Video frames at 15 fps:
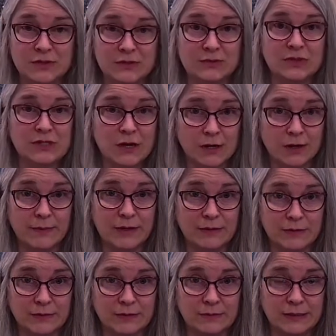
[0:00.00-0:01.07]
which we'll talk about
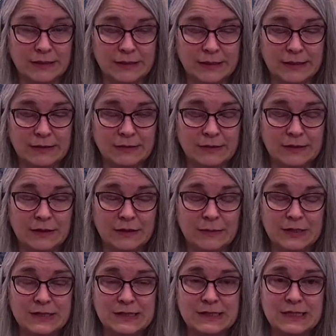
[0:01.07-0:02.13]
a little bit later in our
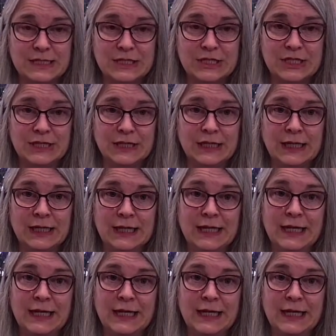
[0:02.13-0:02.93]
presentation.